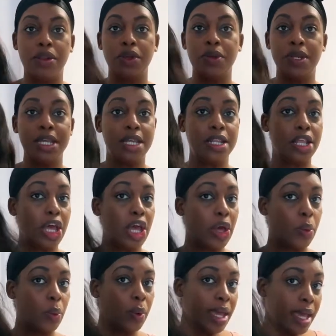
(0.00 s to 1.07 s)
you need
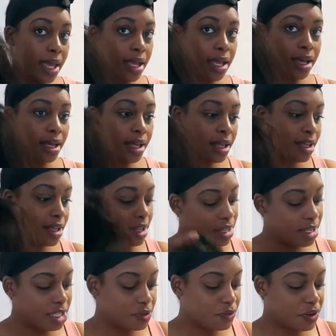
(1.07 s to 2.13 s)
a wig,
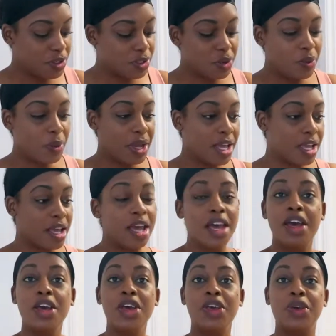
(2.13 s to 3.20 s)
lace frontal wig.
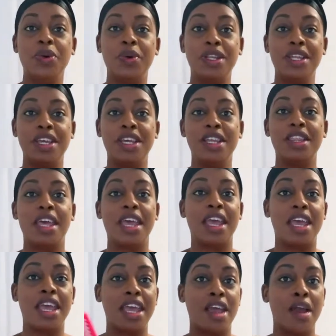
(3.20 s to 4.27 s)
You would need
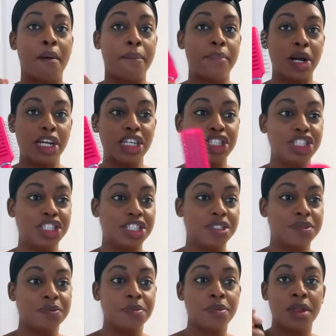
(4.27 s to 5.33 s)
a
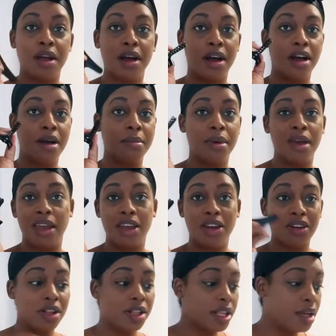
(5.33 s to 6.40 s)
brush, a
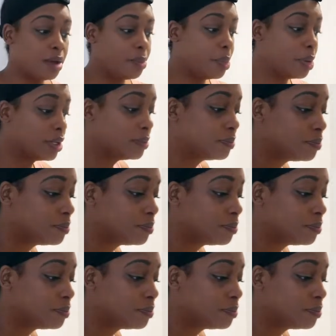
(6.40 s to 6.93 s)
hair clip,